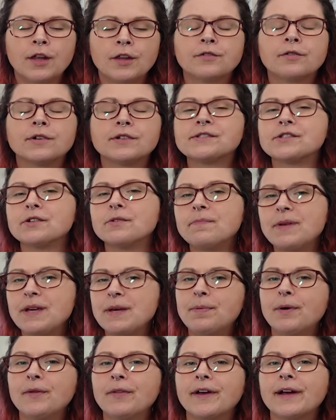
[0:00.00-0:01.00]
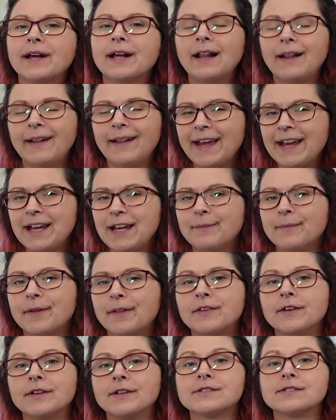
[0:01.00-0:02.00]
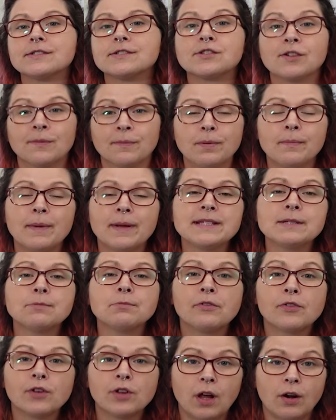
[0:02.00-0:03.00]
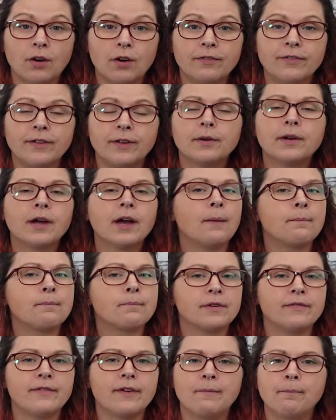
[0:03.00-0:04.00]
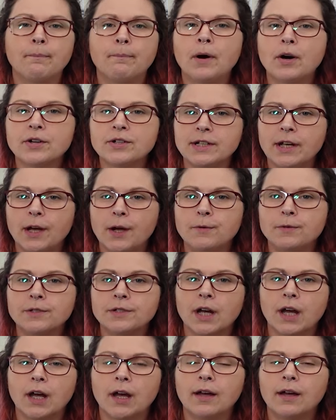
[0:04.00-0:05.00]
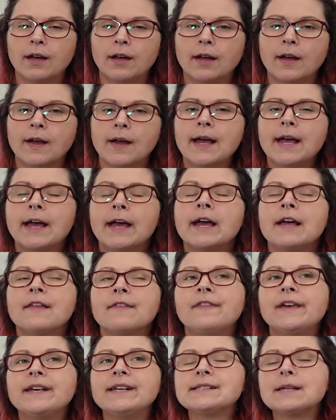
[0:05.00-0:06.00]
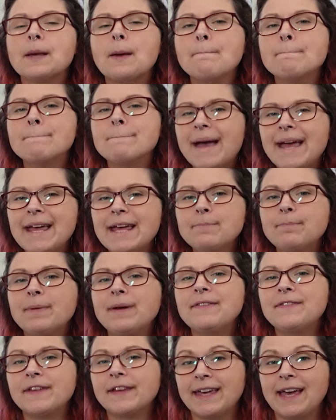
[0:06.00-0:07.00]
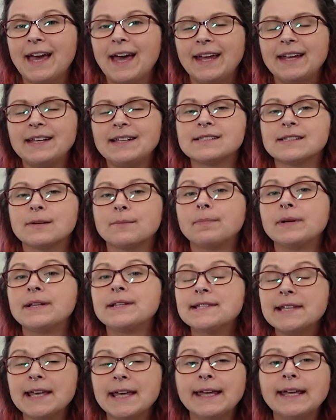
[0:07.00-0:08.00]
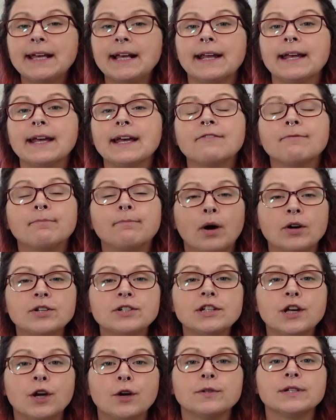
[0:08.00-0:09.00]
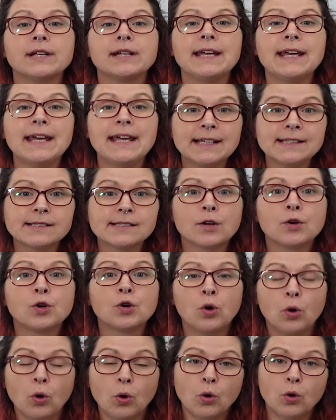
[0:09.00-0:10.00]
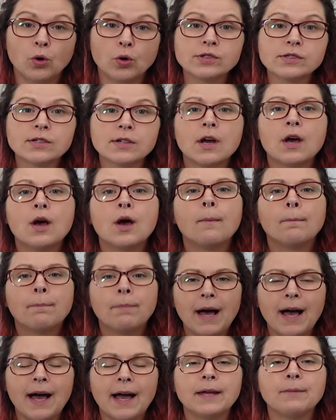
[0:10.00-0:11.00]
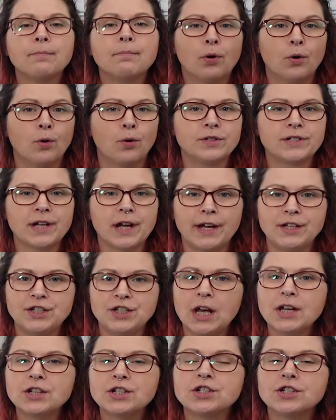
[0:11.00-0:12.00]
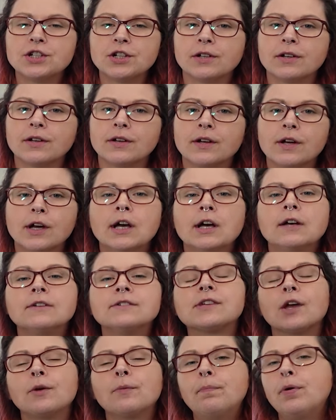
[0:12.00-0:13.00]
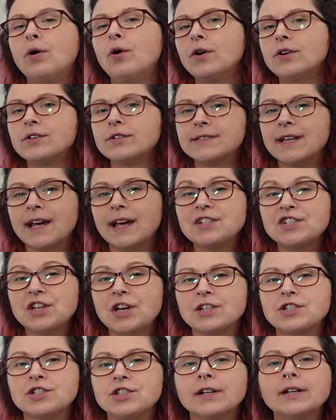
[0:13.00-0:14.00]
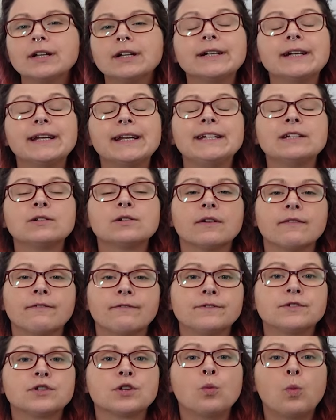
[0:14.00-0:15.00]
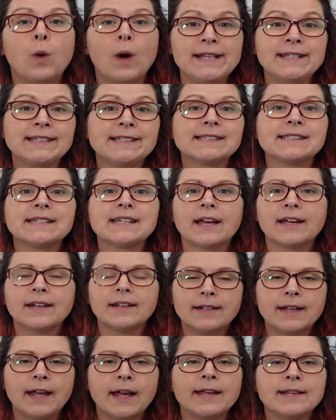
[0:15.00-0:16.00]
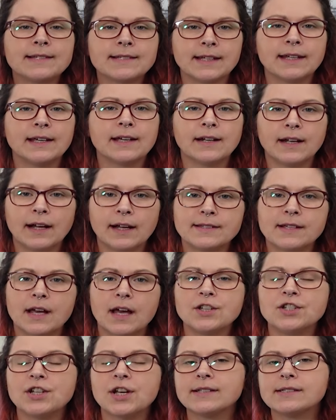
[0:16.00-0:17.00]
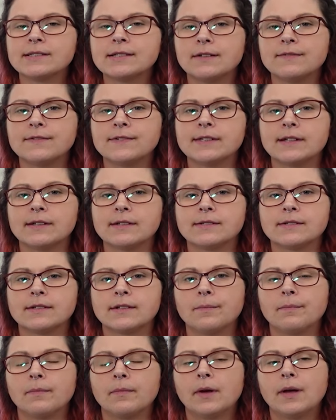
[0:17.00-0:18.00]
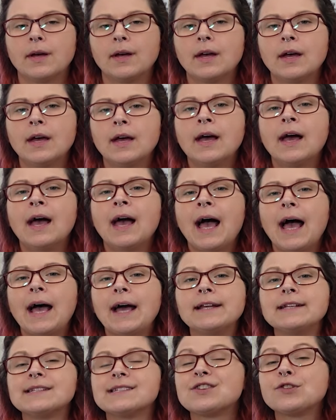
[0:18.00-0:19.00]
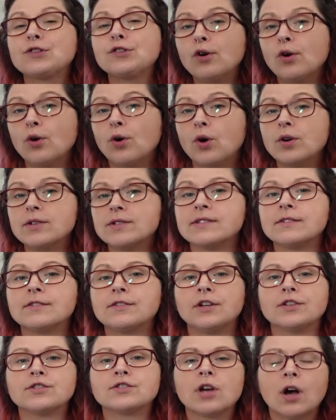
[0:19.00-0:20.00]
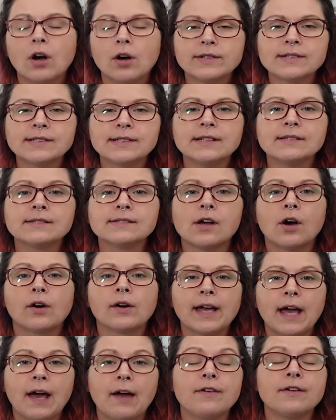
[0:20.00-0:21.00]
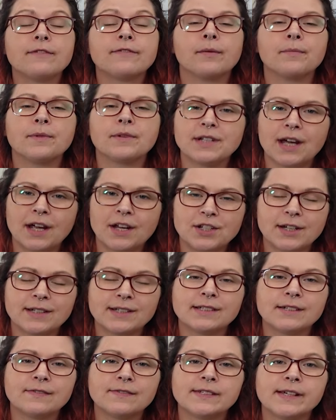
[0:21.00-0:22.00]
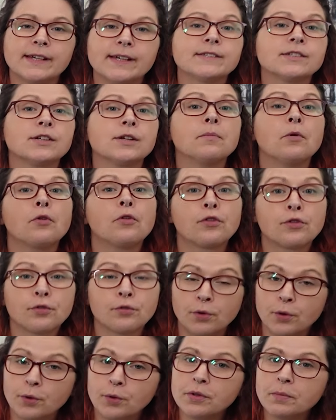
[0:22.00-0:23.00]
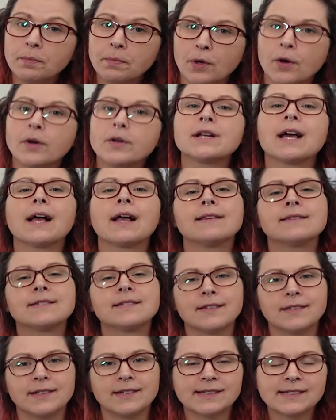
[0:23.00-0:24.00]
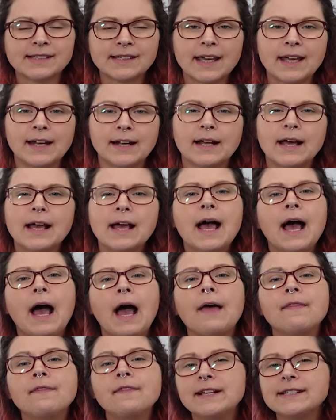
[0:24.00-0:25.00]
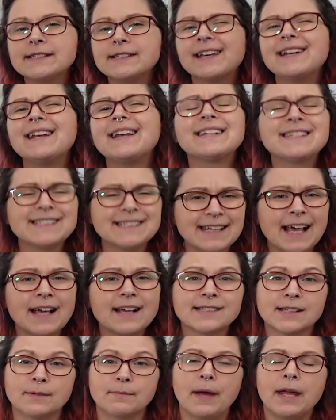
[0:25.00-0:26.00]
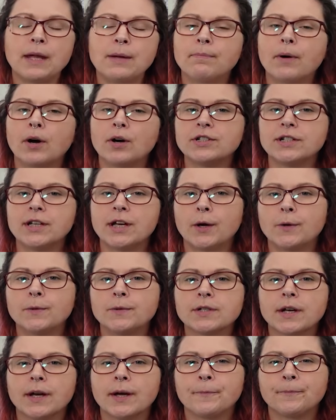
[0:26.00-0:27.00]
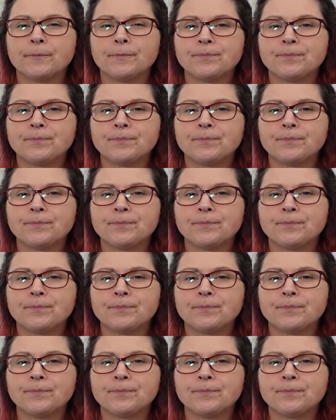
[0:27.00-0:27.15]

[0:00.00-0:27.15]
there are some people that claim that supplementing with chlorophyll can prevent body odor. This may be the case, particularly if body odor is caused by poor digestion. So poor digestion can lead to waste stagnating in our digestive system. And it's thought that toxins are carried from the digestive system through the blood and to the skin. And this can exacerbate body odor.